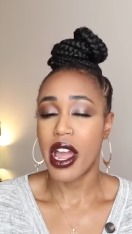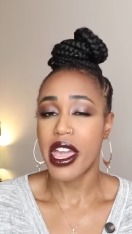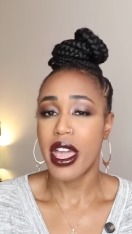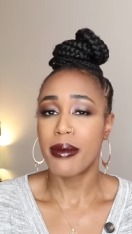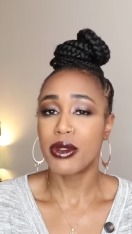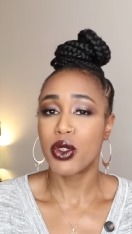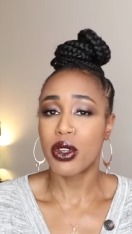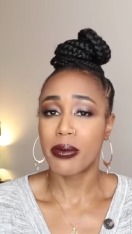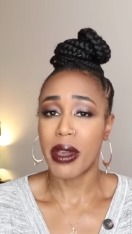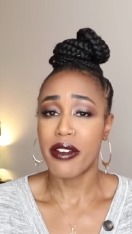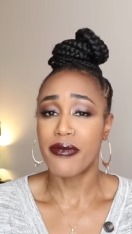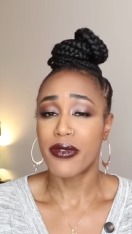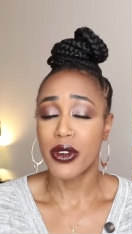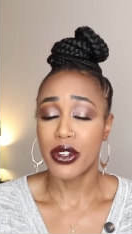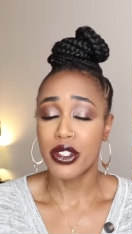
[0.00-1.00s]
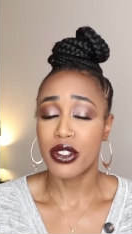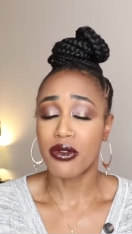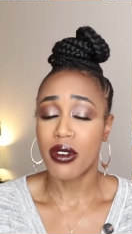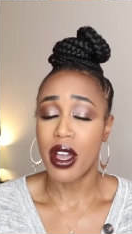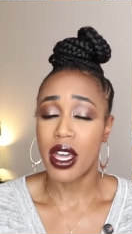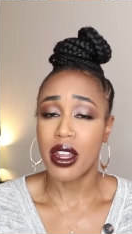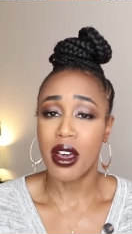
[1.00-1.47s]
I am doing my first
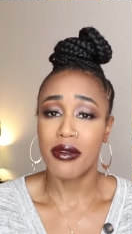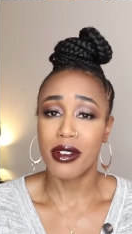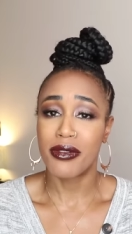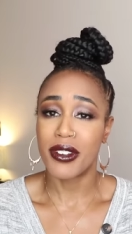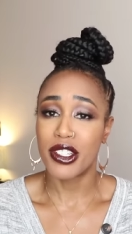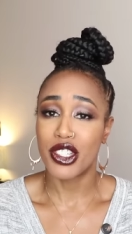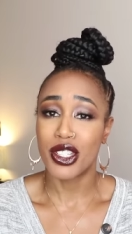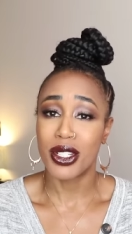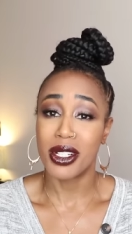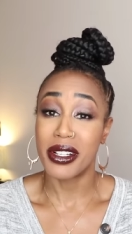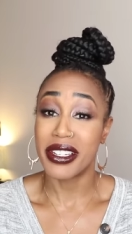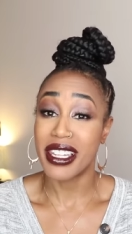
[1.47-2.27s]
run of official